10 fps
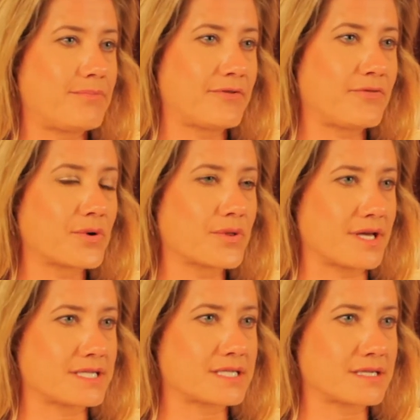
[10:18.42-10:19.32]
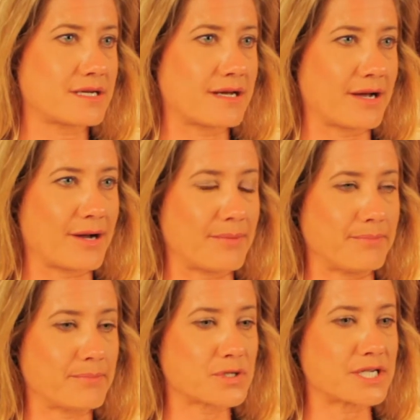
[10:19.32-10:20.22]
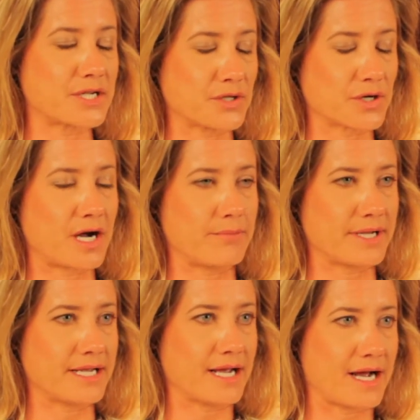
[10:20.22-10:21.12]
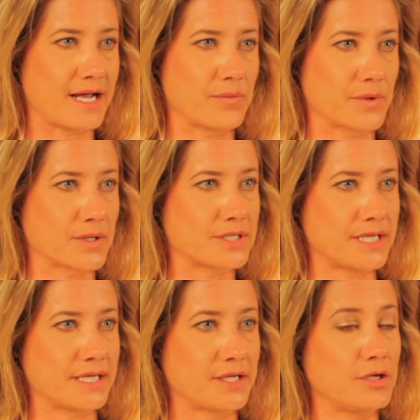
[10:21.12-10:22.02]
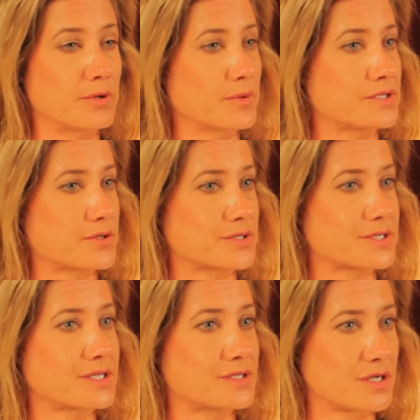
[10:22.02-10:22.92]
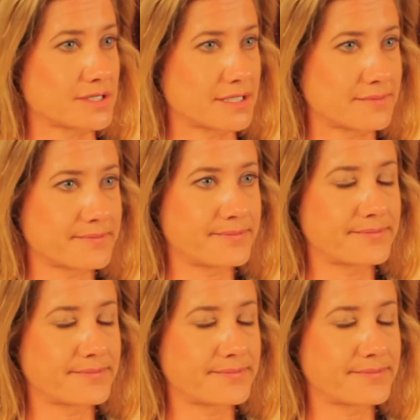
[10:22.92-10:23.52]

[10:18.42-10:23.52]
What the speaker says: before this particular company, I worked in human resources consulting.